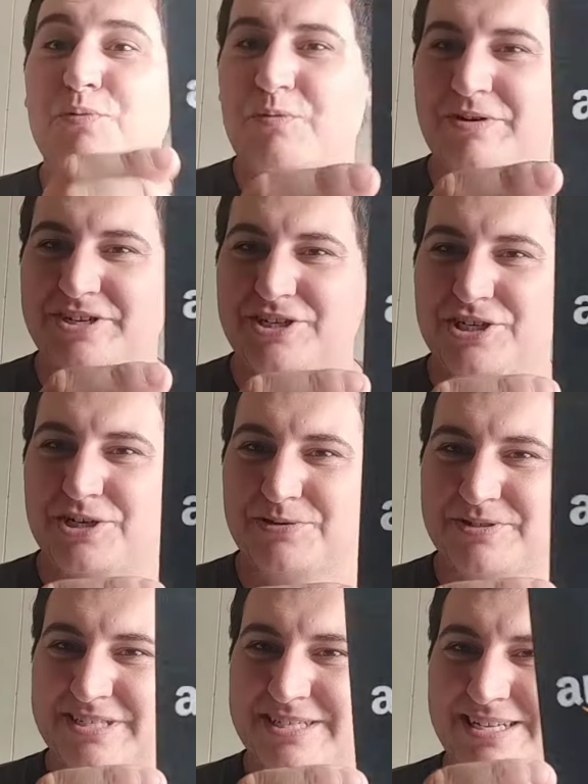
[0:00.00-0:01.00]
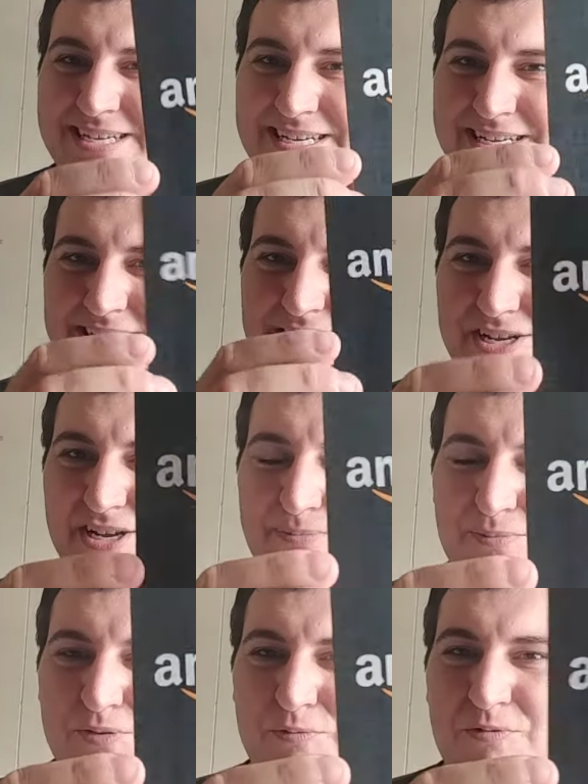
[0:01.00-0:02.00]
one chosen.
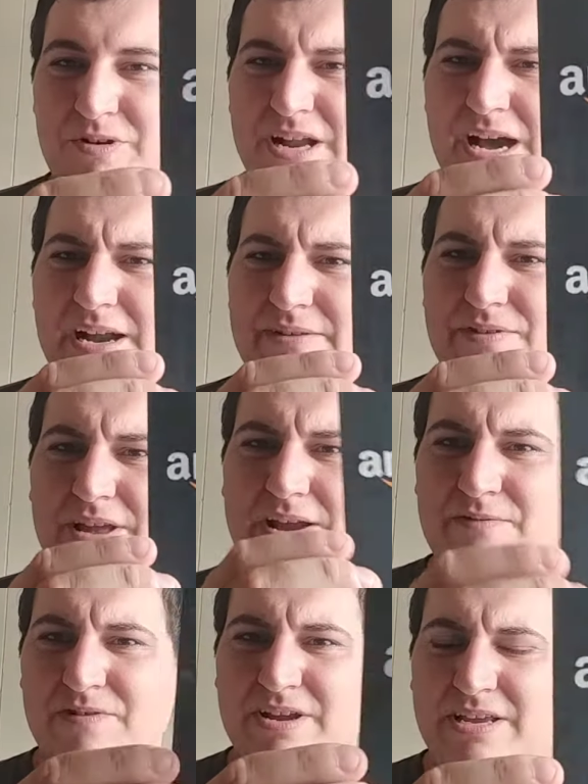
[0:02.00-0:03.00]
Number one out of every